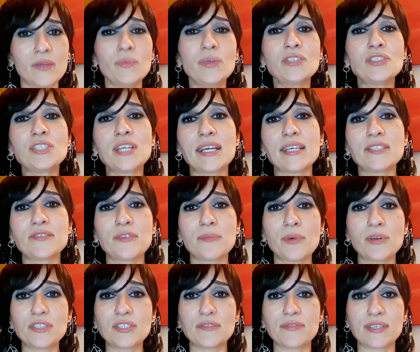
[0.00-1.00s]
which, yes, for
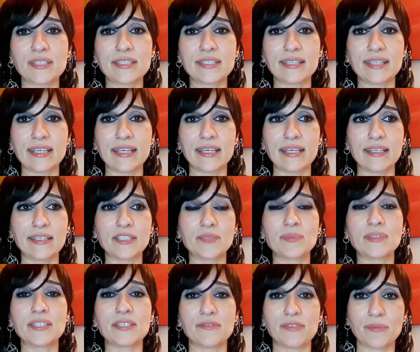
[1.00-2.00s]
most of us in the
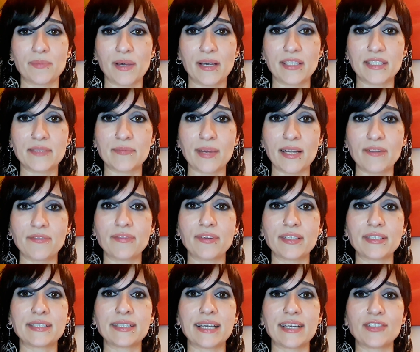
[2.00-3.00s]
specific person
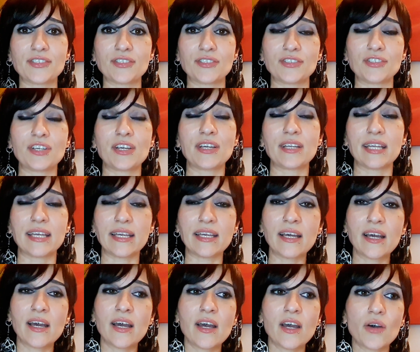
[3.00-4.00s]
manifestation
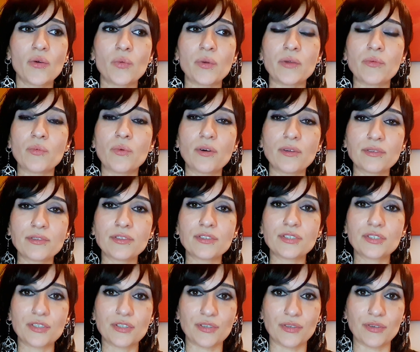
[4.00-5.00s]
journey, we want
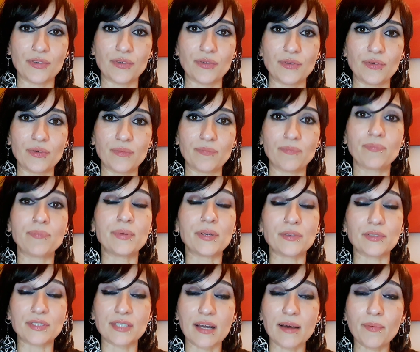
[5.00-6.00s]
to
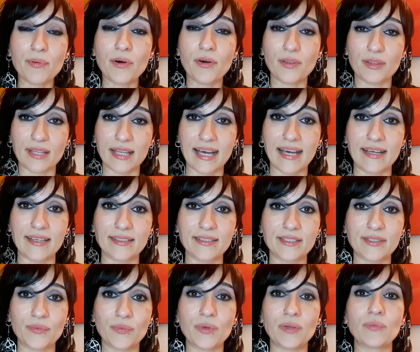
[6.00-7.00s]
build up on
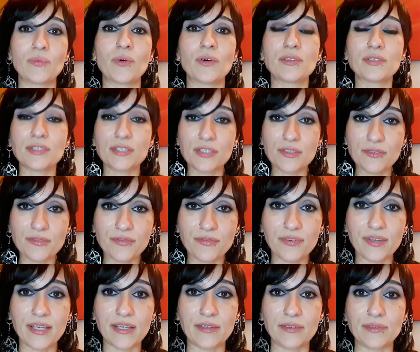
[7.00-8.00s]
that. We want to
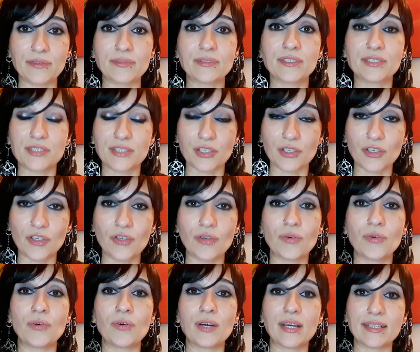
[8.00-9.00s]
feel
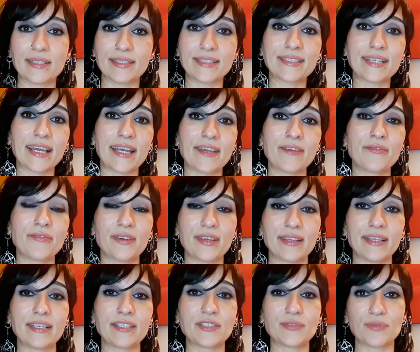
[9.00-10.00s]
secure and safe
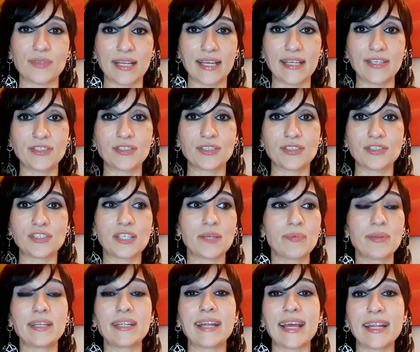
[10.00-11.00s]
in this
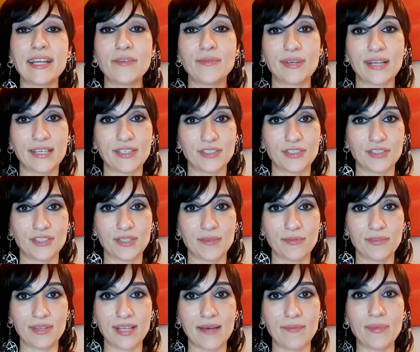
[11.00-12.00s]
relationship, and in any
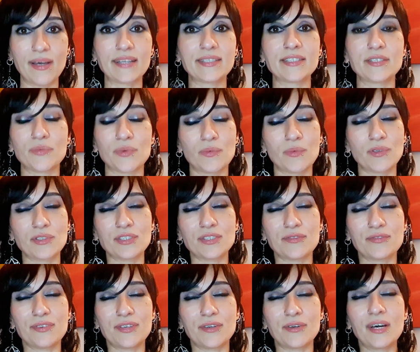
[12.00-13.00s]
relationship for that matter. We want
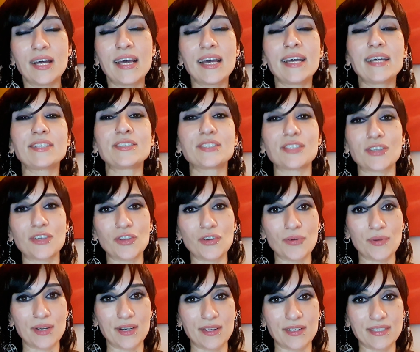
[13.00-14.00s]
to feel
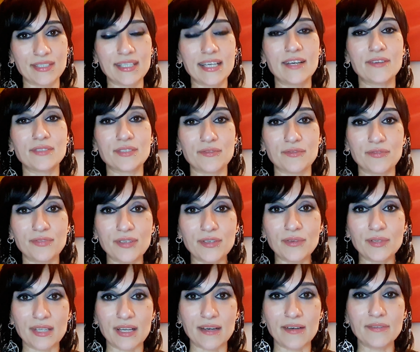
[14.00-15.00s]
secure in ourselves and
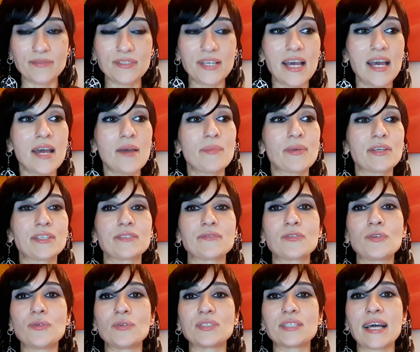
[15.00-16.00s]
feel loved, because
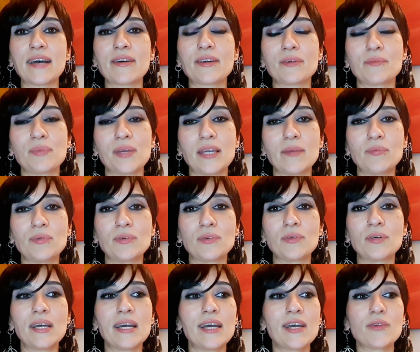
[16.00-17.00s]
of course, how can
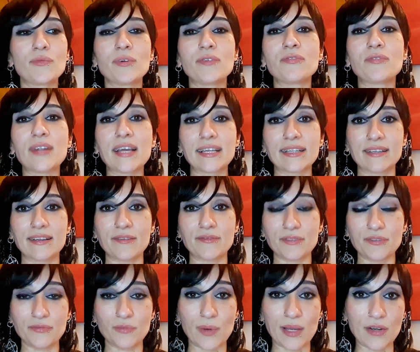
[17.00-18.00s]
people reflect
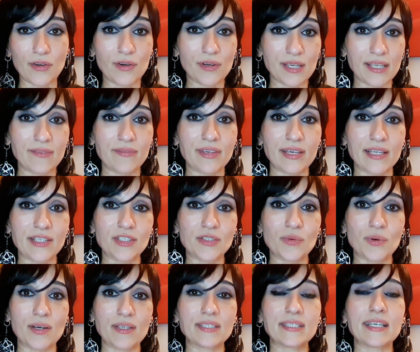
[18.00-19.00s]
love if we're not giving it
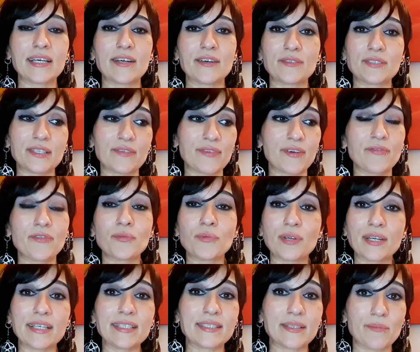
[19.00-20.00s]
to ourselves? If
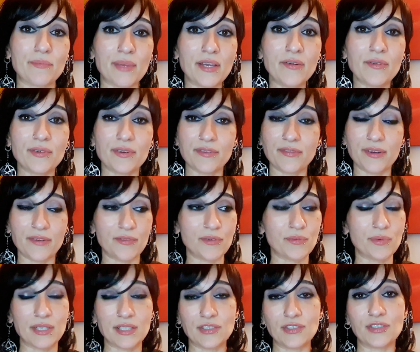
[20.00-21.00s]
everyone is a mirror, if
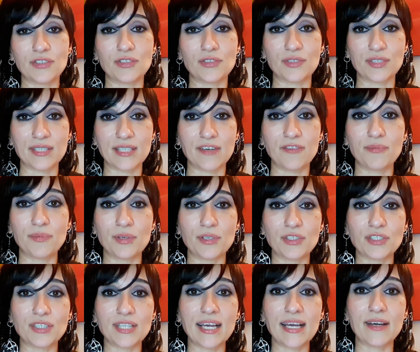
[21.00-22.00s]
everyone is just yourself
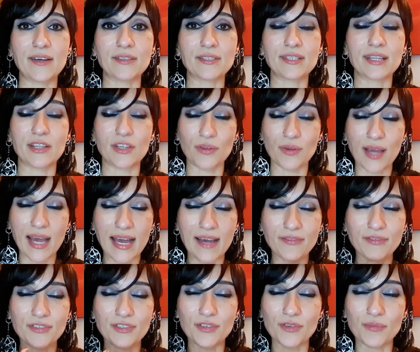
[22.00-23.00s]
pushed out, then you
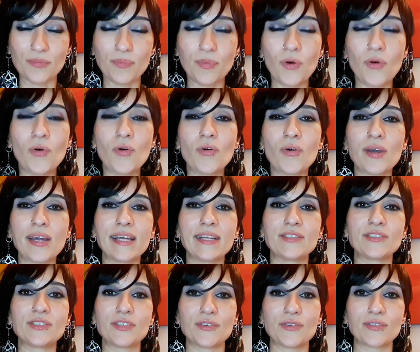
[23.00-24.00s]
have to pour
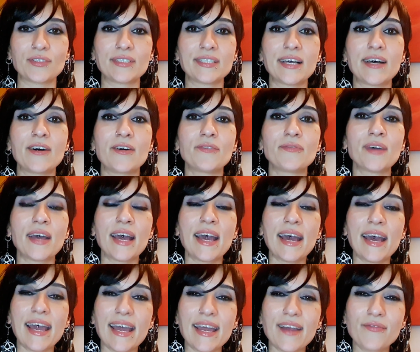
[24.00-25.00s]
into yourself
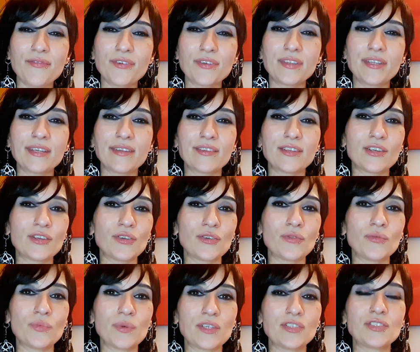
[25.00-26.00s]
everything that
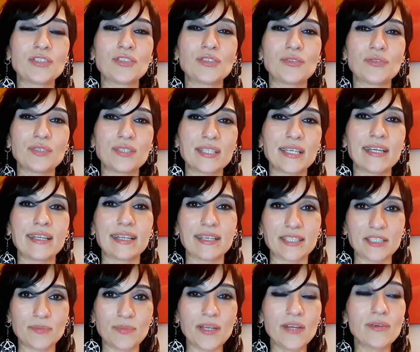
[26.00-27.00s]
you wish to see and
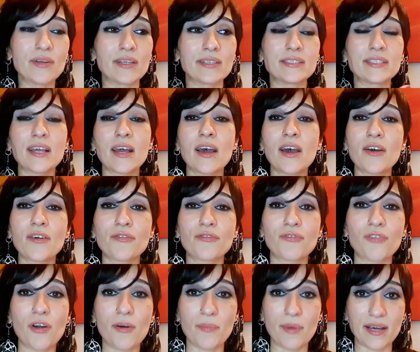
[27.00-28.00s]
experience
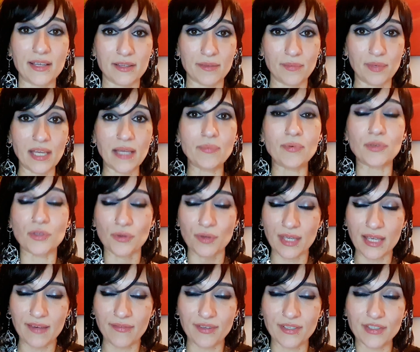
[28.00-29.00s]
from other people. You
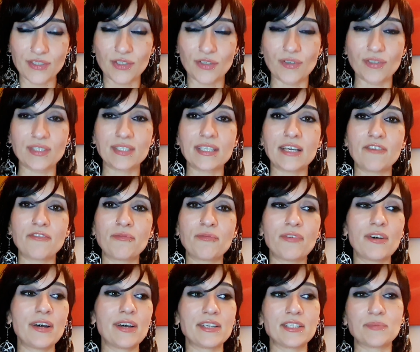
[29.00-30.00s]
give it to yourself
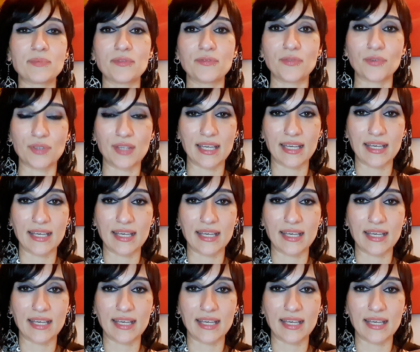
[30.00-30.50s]
first before